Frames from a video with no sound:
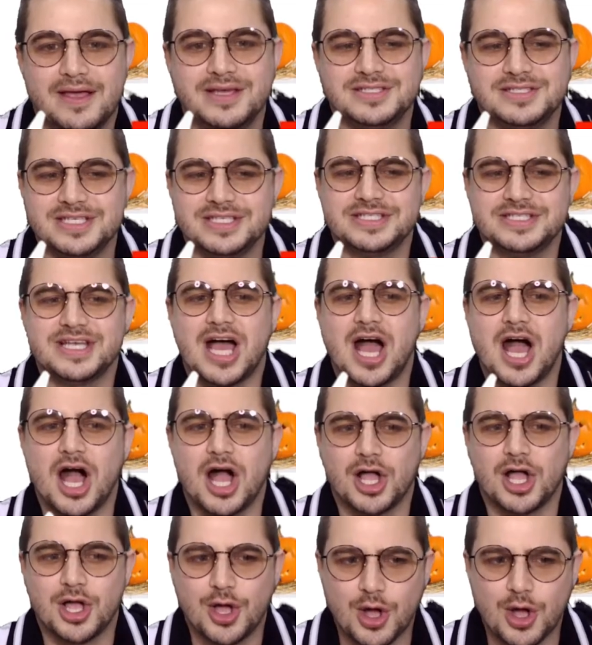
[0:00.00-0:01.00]
So this
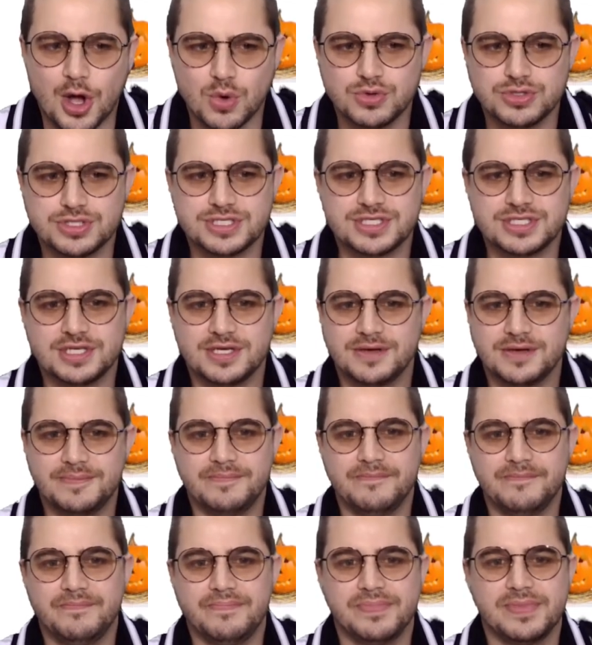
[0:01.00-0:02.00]
a ghost,
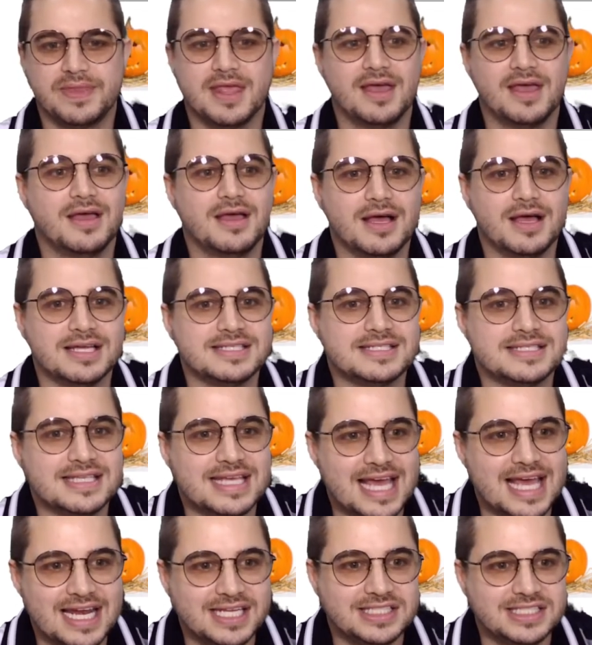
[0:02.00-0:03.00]
a
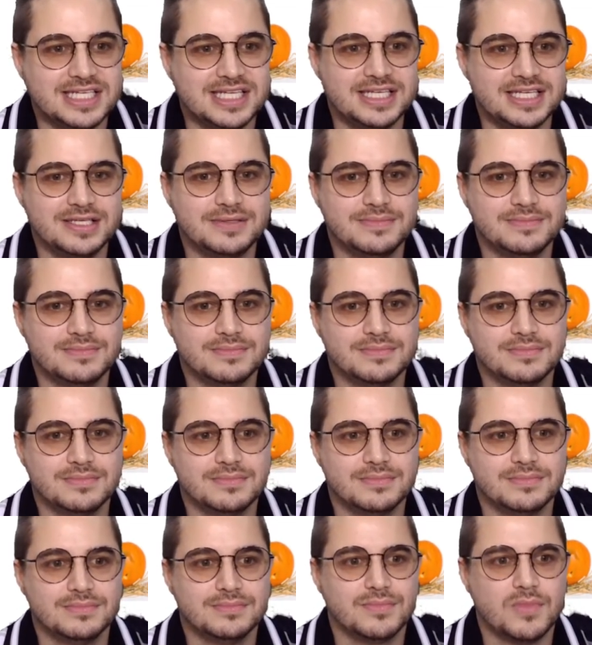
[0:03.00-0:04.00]
skeleton,
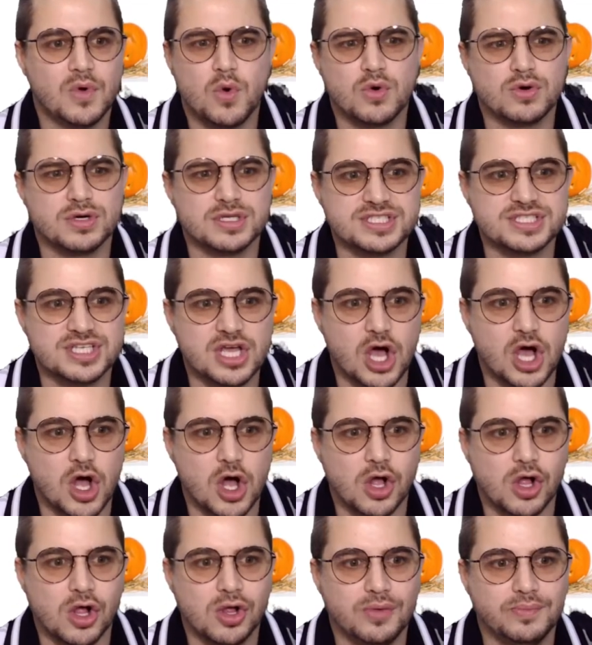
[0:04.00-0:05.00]
or a
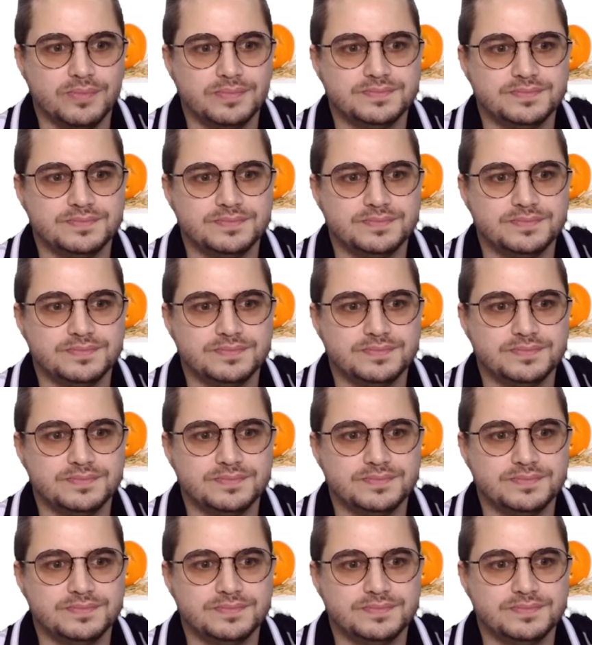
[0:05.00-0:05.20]
skull.